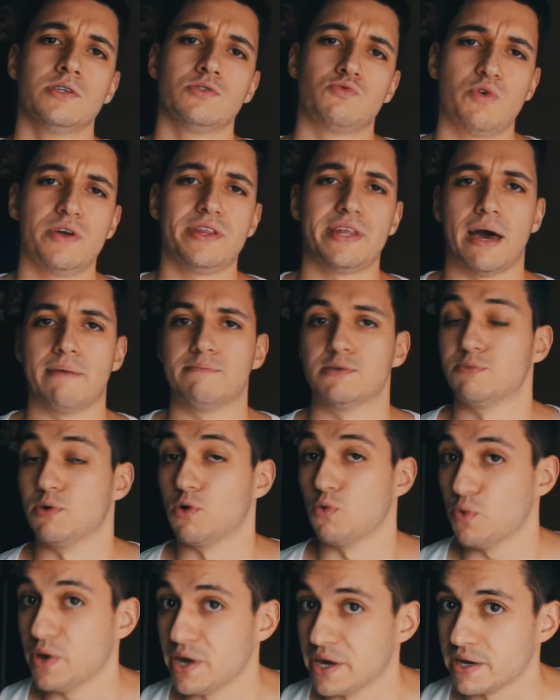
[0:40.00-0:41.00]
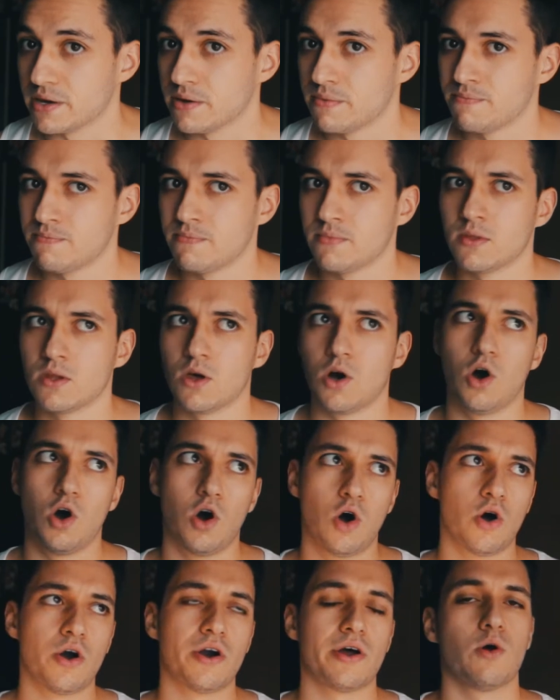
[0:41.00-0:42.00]
3 times per week.
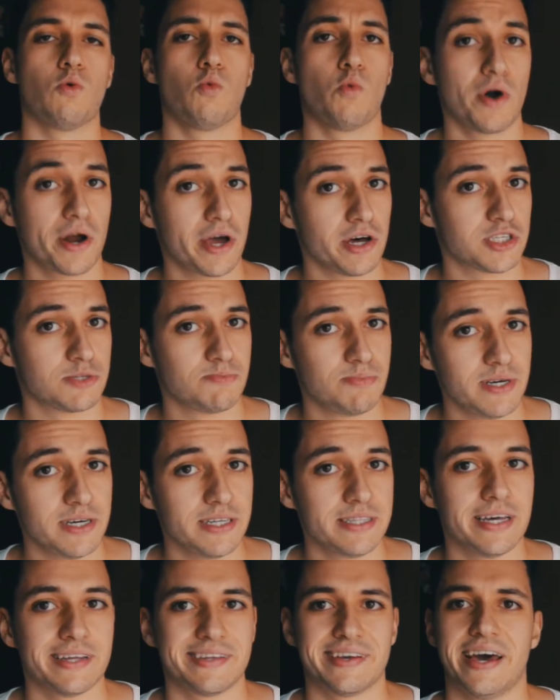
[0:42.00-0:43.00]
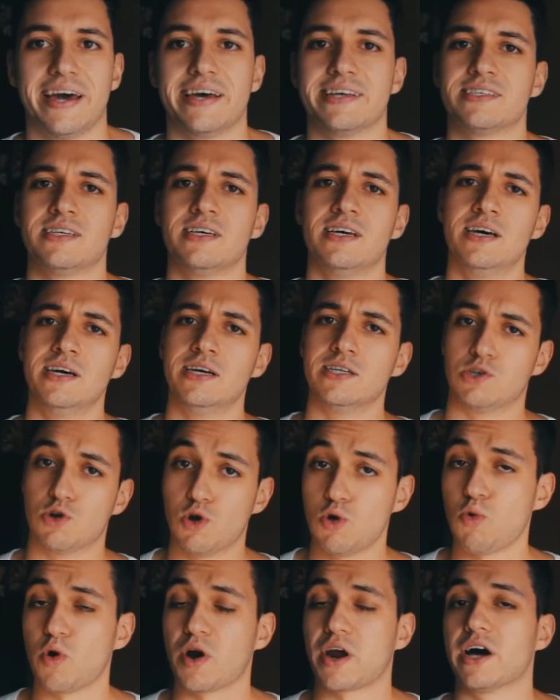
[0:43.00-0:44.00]
Or a workout split that has
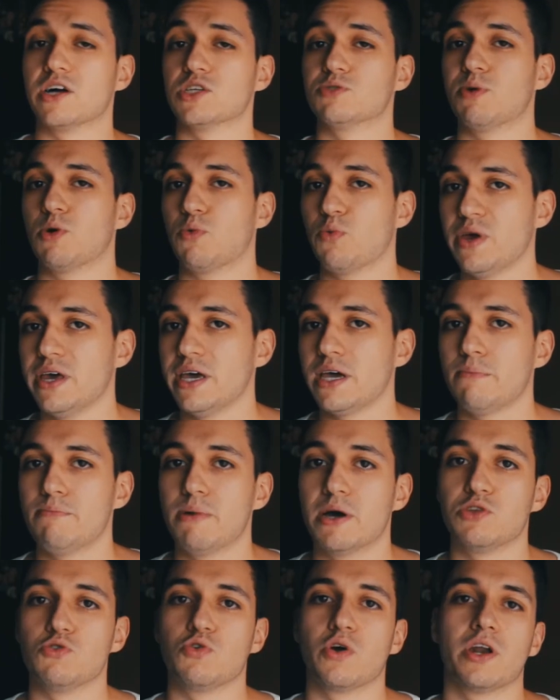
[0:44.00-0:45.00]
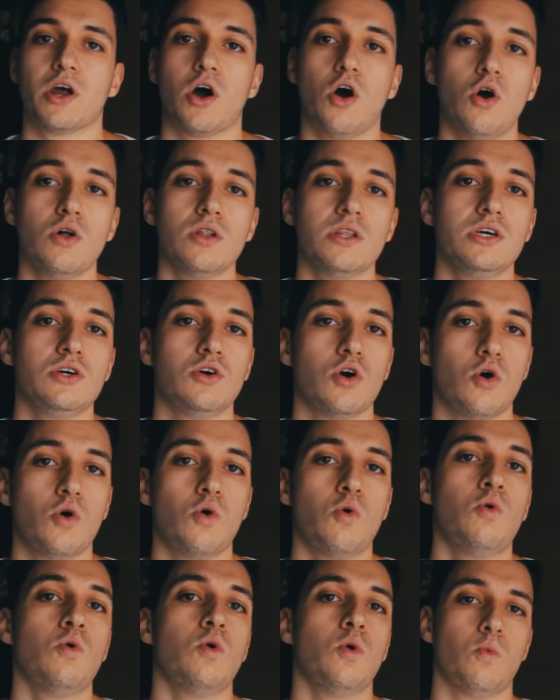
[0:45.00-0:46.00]
3 workouts per week, but you can only
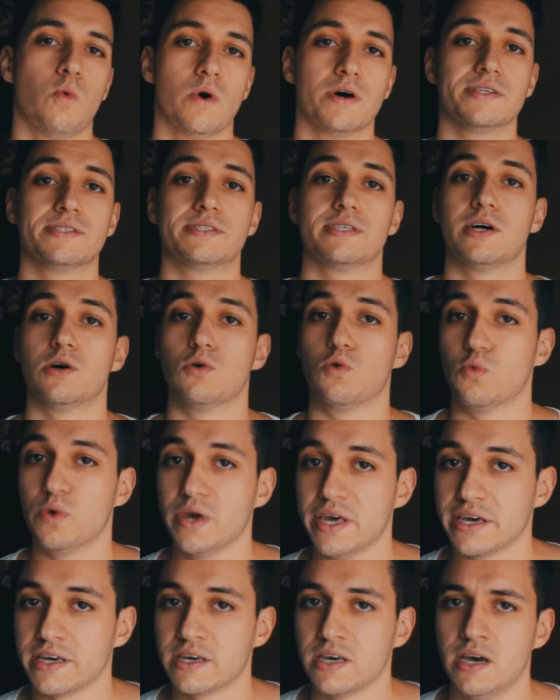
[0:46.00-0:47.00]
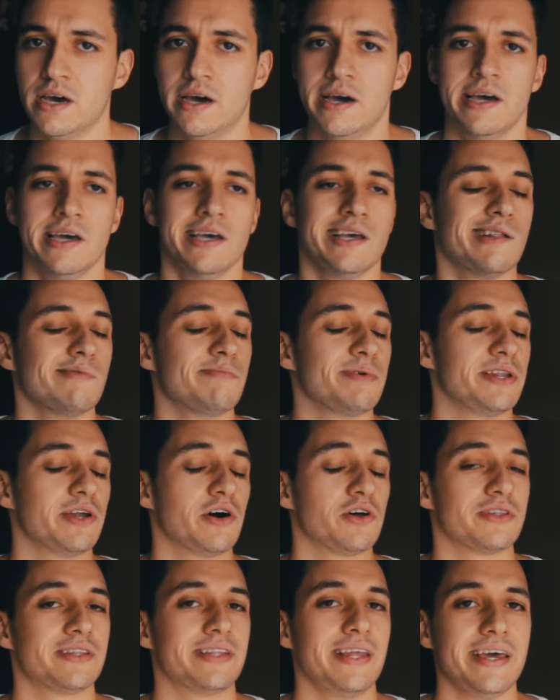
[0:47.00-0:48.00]
go once a week. You'll be
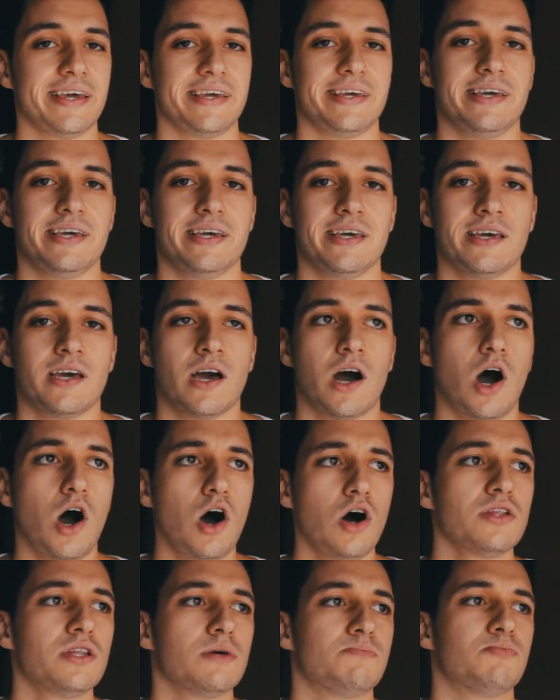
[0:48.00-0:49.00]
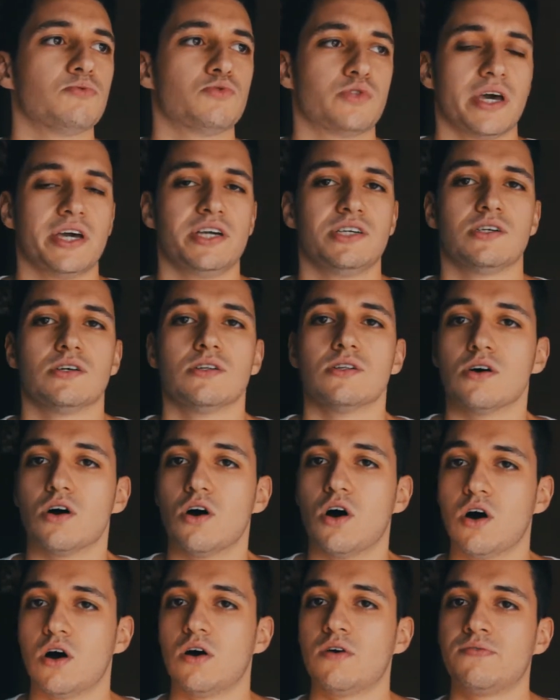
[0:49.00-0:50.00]
not taking all the potential
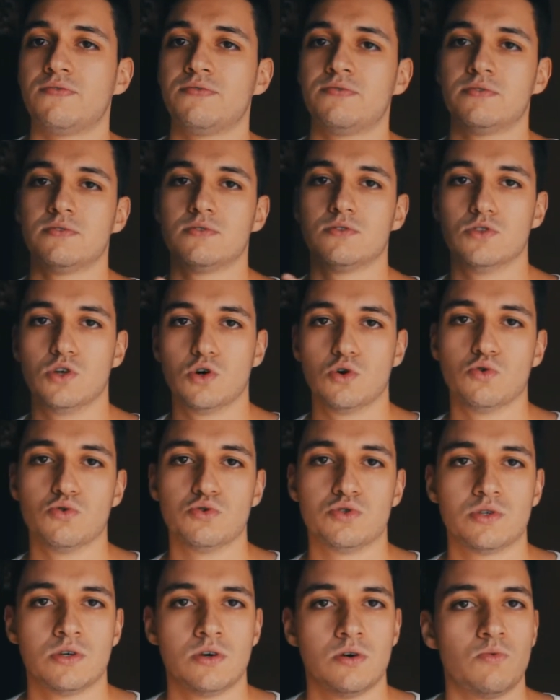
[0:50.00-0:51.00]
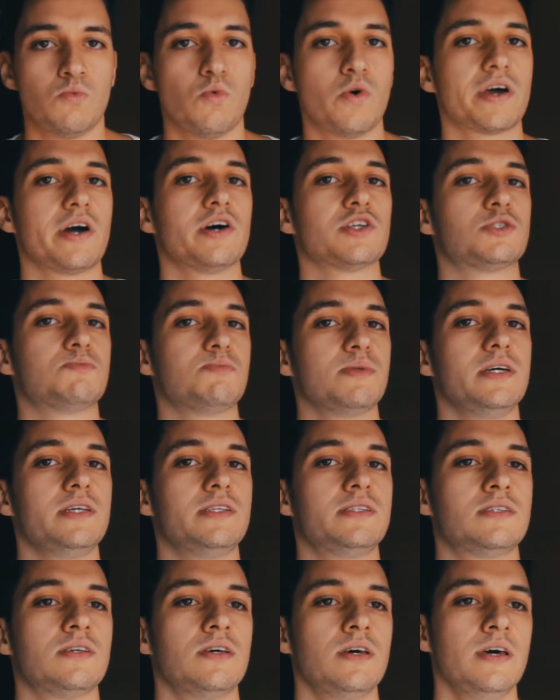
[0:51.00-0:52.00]
of those workout
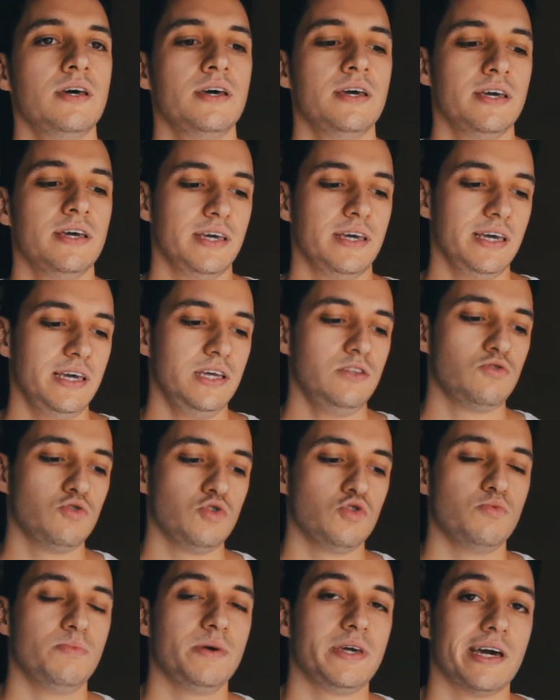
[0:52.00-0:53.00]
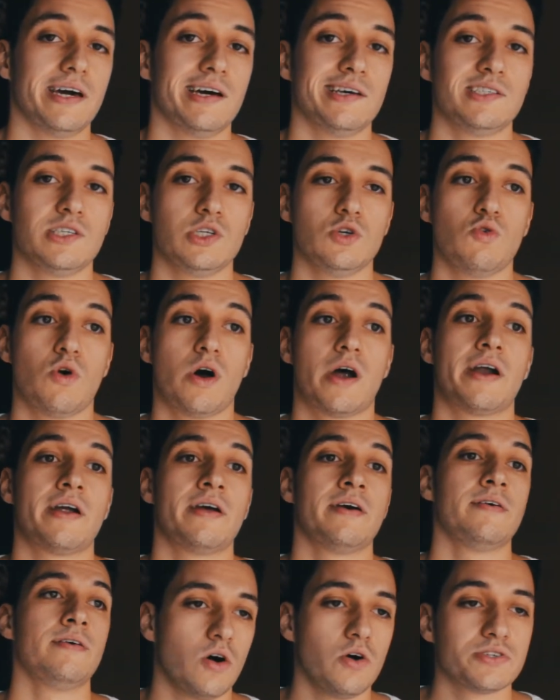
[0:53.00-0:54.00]
splits into you because you
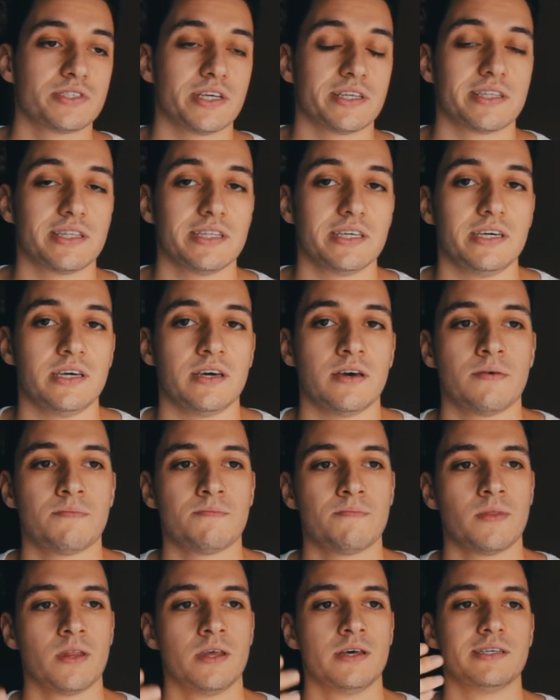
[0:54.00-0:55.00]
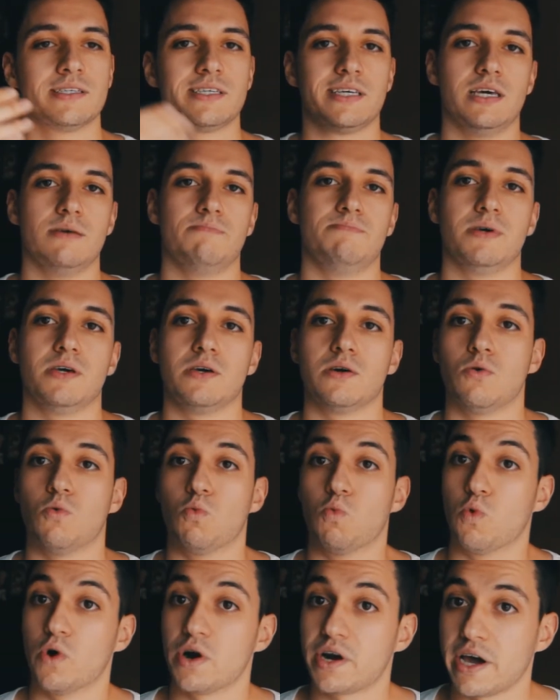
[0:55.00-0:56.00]
are constantly skipping
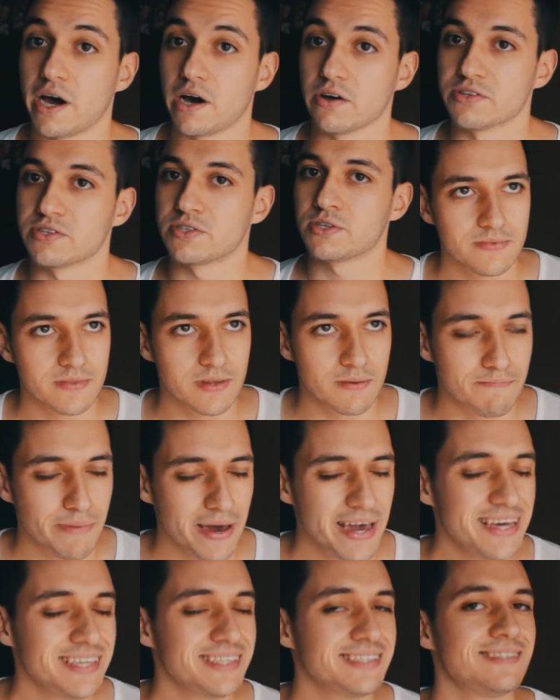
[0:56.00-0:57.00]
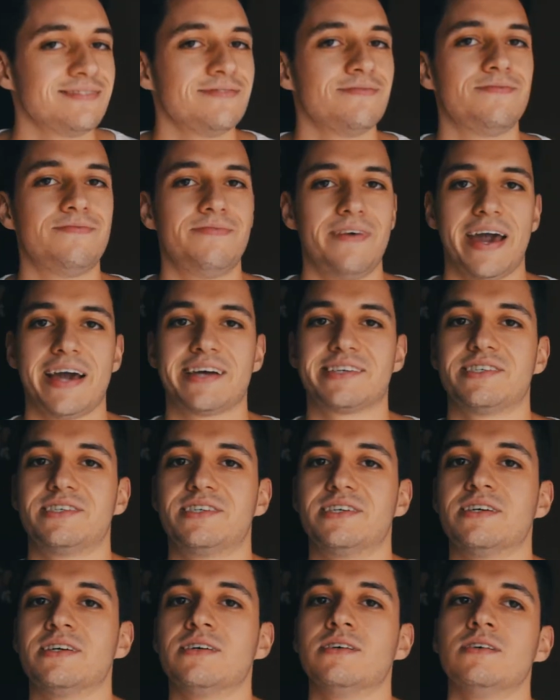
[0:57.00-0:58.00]
workouts. The base
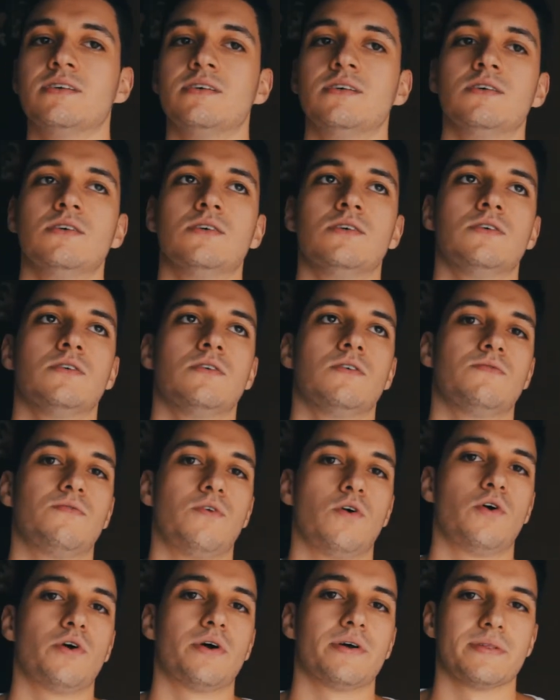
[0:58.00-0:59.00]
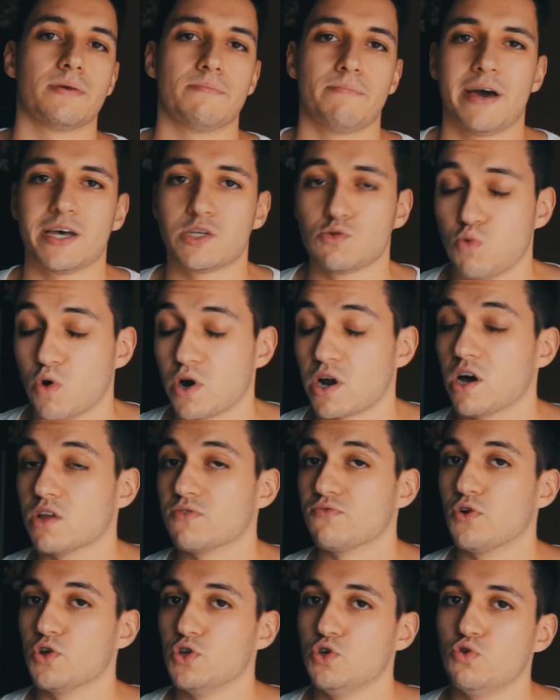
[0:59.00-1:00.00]
factor for the best
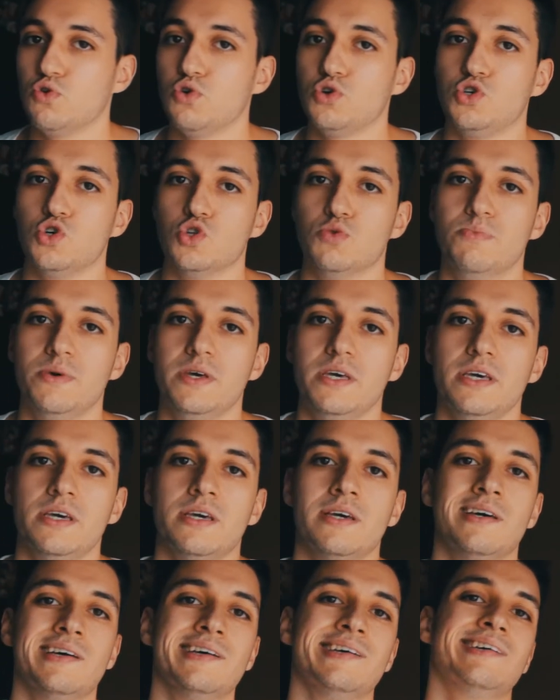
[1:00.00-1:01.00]
workout for you should be